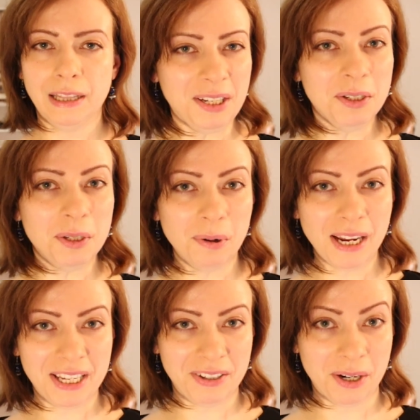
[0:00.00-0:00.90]
in your
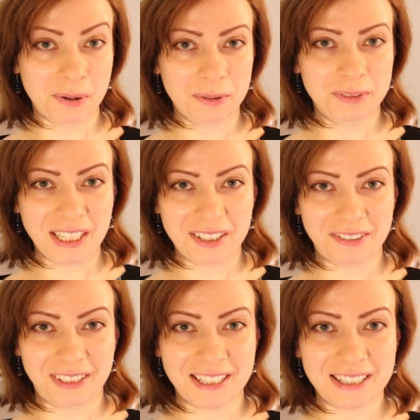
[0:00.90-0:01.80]
area of
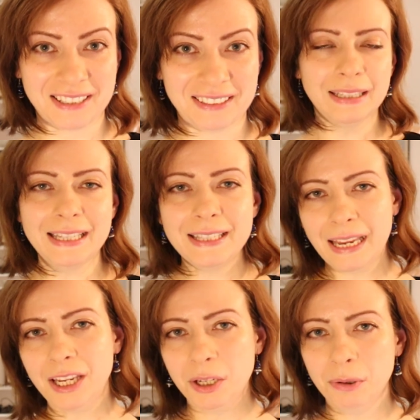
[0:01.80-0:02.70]
interest. Let's
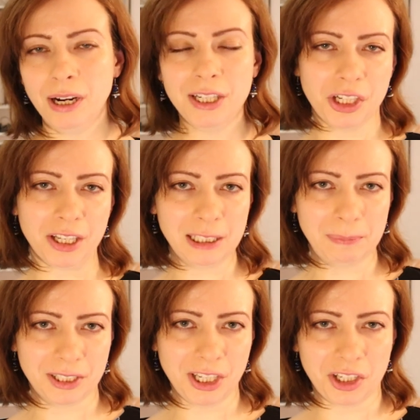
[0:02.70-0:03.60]
say you are a general
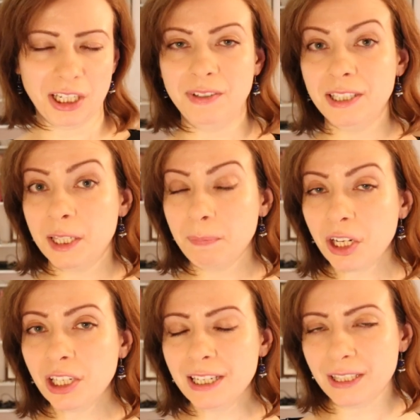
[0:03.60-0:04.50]
practitioner with a
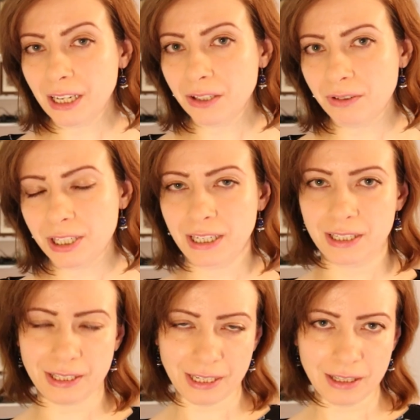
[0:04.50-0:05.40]
specialist interest
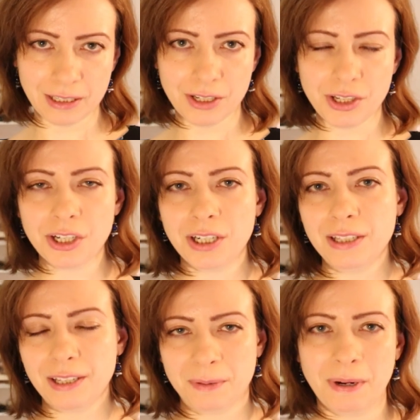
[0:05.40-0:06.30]
in skin
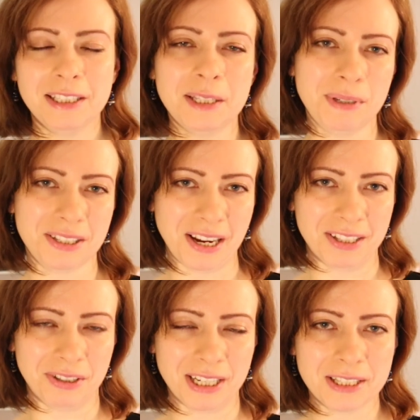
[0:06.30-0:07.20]
conditions as well as
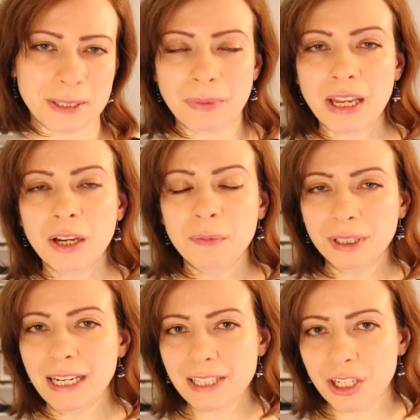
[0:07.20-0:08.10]
pediatrics.
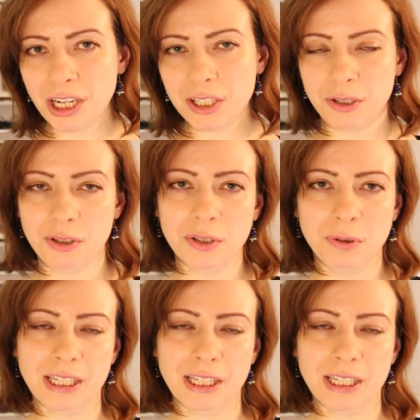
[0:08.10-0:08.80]
What I suggest you do